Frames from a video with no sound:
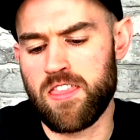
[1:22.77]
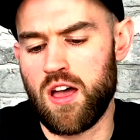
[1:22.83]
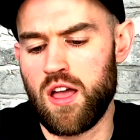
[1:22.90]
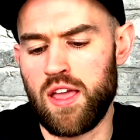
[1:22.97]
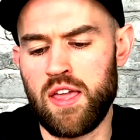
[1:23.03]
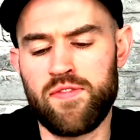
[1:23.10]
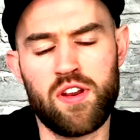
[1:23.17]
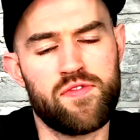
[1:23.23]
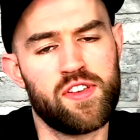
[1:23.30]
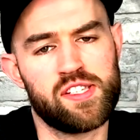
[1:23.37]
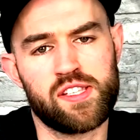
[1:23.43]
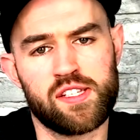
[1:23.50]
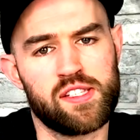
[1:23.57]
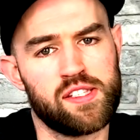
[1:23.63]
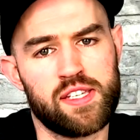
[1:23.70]
Even if this
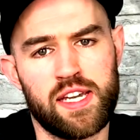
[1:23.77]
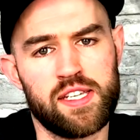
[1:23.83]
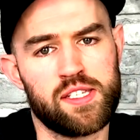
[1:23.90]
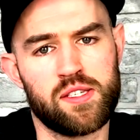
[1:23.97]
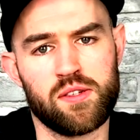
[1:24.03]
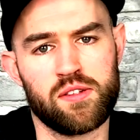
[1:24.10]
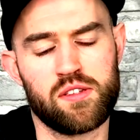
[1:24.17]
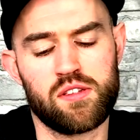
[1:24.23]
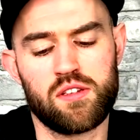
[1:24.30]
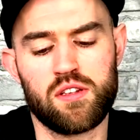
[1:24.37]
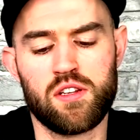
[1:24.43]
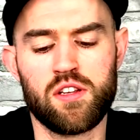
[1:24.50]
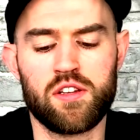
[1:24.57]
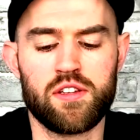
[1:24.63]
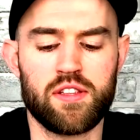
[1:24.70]
doesn't taste good,
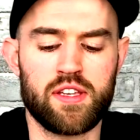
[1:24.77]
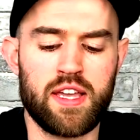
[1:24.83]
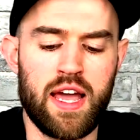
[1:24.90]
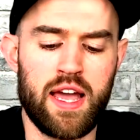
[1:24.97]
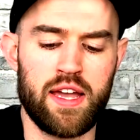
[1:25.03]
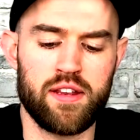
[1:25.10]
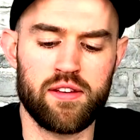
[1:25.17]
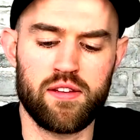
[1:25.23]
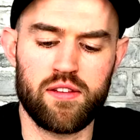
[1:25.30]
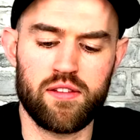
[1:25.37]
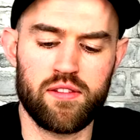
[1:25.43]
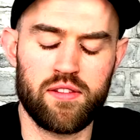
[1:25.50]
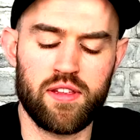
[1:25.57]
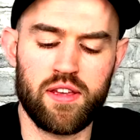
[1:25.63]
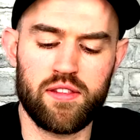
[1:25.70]
look at the can.
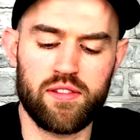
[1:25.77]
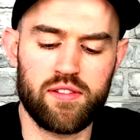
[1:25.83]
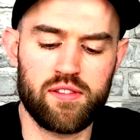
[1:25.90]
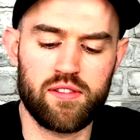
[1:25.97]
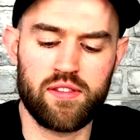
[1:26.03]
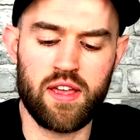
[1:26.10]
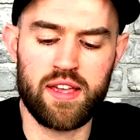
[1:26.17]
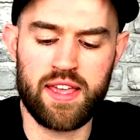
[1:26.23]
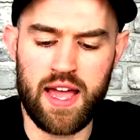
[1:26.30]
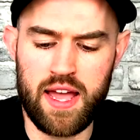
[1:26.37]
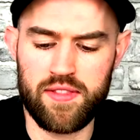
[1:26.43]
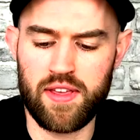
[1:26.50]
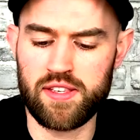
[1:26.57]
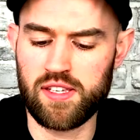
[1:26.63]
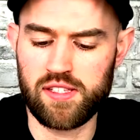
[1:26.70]

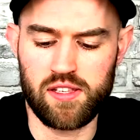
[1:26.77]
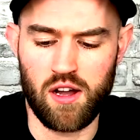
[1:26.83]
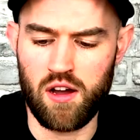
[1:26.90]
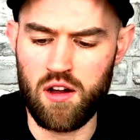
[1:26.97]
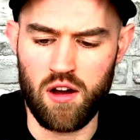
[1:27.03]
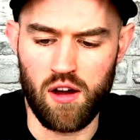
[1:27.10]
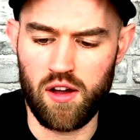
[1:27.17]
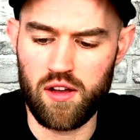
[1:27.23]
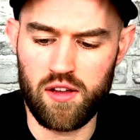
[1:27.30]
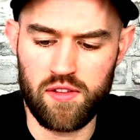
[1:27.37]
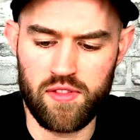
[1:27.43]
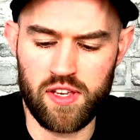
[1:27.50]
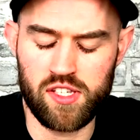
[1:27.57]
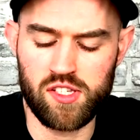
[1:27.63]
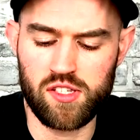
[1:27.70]
They're just art.
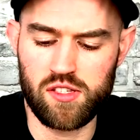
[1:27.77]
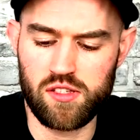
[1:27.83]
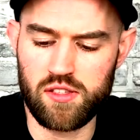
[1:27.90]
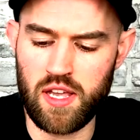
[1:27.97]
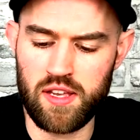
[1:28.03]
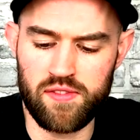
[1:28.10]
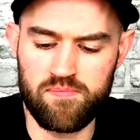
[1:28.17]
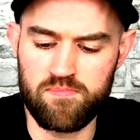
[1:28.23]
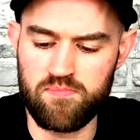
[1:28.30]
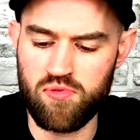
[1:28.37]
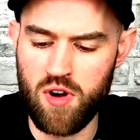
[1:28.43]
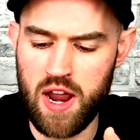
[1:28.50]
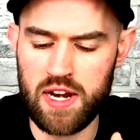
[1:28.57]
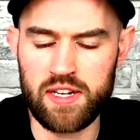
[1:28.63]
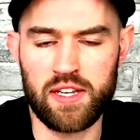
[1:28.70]
Their
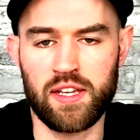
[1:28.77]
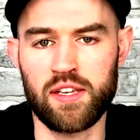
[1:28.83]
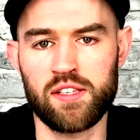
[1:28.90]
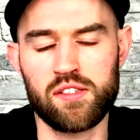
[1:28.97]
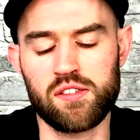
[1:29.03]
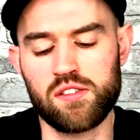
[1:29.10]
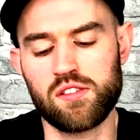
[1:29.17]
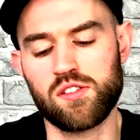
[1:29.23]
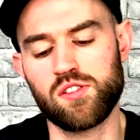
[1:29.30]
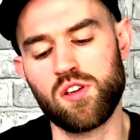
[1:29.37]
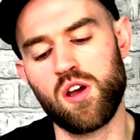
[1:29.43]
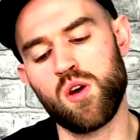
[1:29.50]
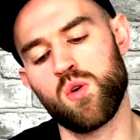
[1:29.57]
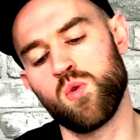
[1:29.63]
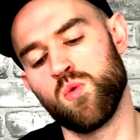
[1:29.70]
branding is
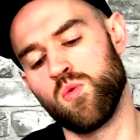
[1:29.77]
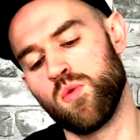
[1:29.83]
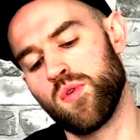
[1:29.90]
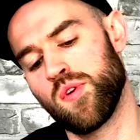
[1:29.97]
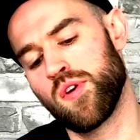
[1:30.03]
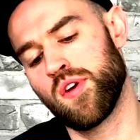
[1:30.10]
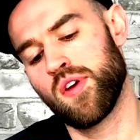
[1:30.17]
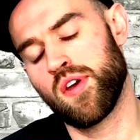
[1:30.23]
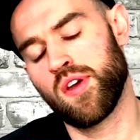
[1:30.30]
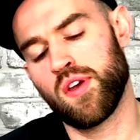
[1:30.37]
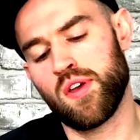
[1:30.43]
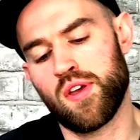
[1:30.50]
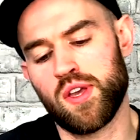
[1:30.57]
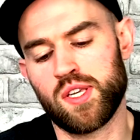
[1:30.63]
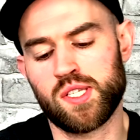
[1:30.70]
so
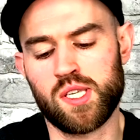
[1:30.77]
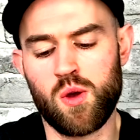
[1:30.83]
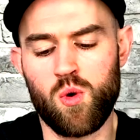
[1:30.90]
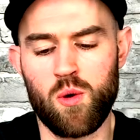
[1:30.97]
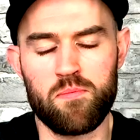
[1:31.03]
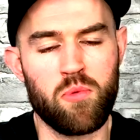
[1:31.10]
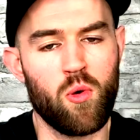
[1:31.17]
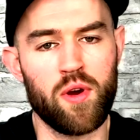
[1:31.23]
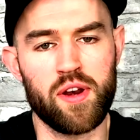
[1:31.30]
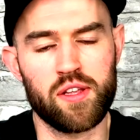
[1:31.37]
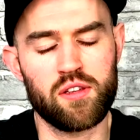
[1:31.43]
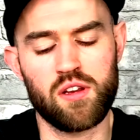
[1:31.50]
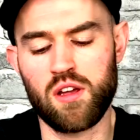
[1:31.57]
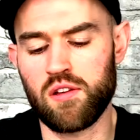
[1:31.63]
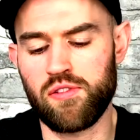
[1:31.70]
on point. I
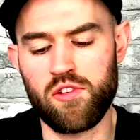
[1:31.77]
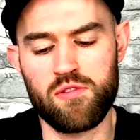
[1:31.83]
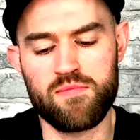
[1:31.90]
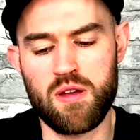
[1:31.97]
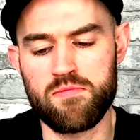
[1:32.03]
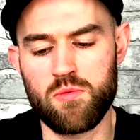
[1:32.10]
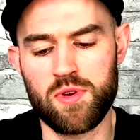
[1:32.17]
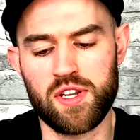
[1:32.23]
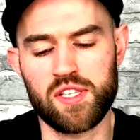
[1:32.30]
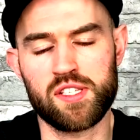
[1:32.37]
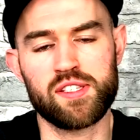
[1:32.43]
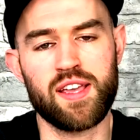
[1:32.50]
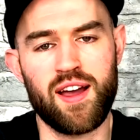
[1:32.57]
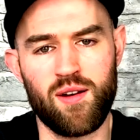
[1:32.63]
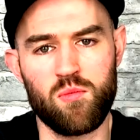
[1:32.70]
don't know if you remember we did
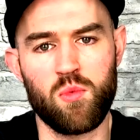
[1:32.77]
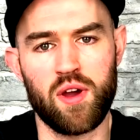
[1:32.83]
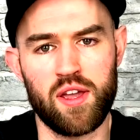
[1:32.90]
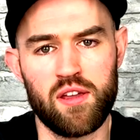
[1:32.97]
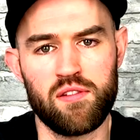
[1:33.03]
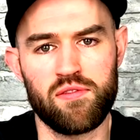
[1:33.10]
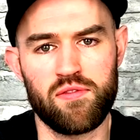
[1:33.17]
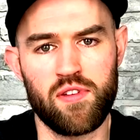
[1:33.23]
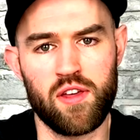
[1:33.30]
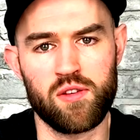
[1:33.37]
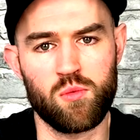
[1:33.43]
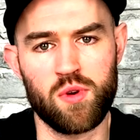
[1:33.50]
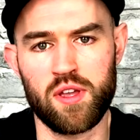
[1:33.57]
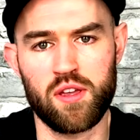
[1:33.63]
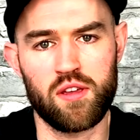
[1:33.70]
Soundwave the other
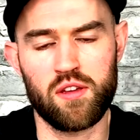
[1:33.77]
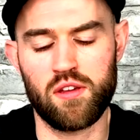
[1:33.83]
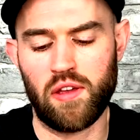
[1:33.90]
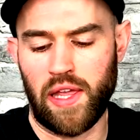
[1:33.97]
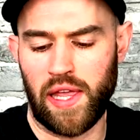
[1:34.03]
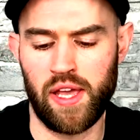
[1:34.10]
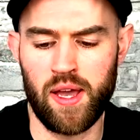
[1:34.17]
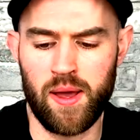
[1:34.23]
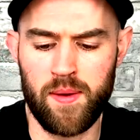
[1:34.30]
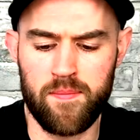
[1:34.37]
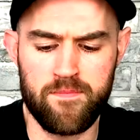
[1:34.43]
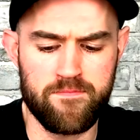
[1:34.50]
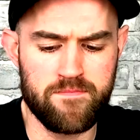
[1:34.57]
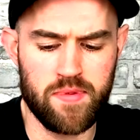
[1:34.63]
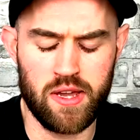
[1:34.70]
week,
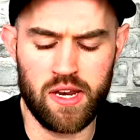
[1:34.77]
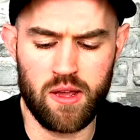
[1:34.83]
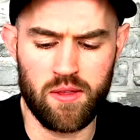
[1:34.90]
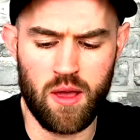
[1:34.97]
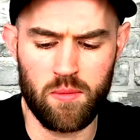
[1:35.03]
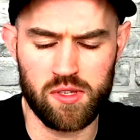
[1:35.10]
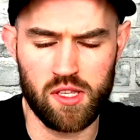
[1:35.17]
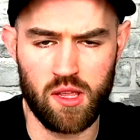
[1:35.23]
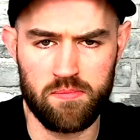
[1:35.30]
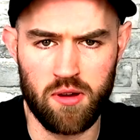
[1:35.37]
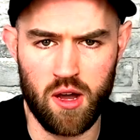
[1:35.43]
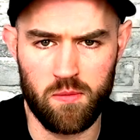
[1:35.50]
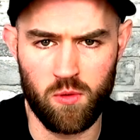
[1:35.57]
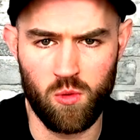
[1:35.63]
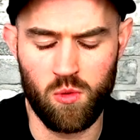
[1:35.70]
and that was in the
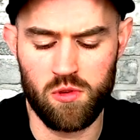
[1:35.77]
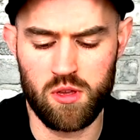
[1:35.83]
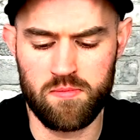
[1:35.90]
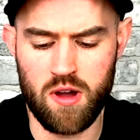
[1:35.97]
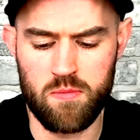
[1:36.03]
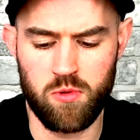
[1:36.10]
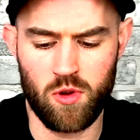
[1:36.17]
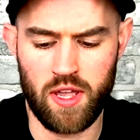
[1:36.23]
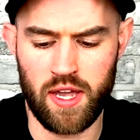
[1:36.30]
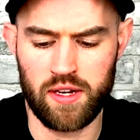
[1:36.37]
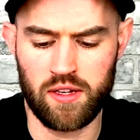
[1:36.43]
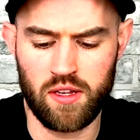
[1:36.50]
purple can.